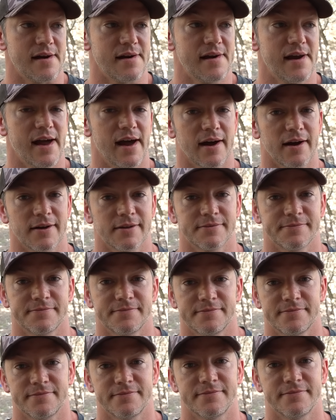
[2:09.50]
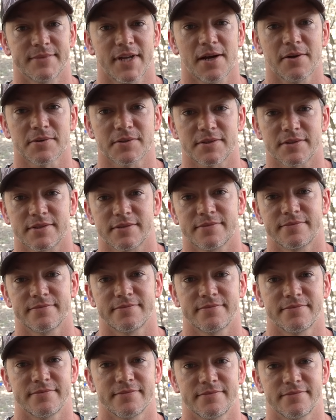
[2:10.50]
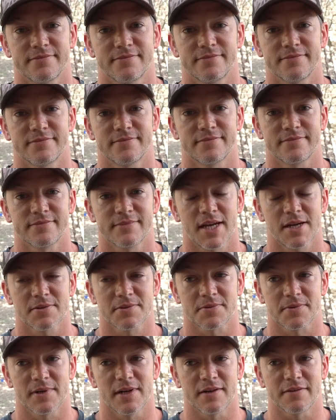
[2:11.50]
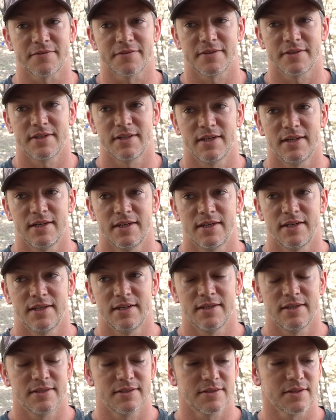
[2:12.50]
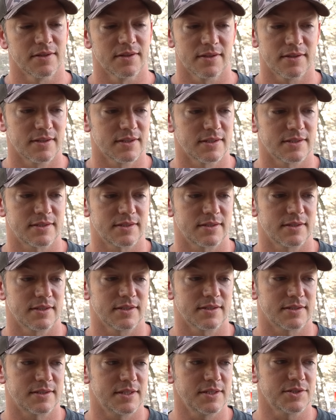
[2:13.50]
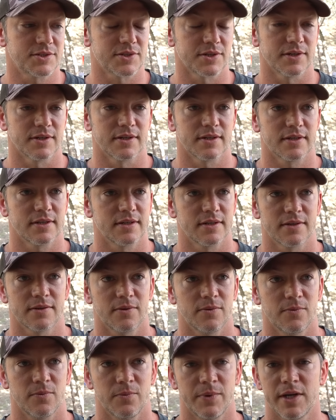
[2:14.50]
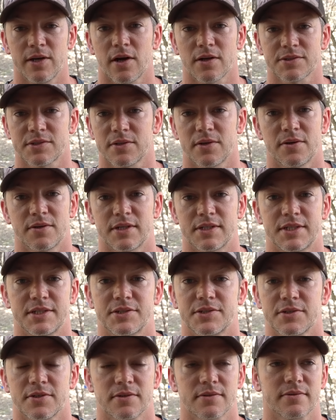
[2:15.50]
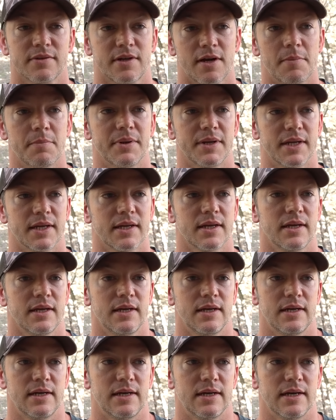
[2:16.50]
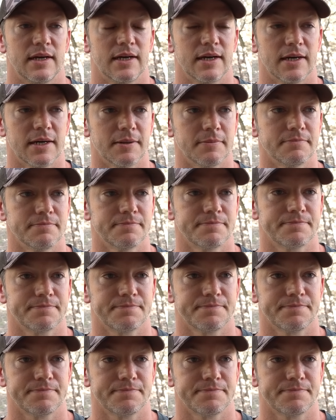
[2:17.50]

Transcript: Yeah, that was, that was rough. So this, this t-shirt, we also own a t-shirt company. Um,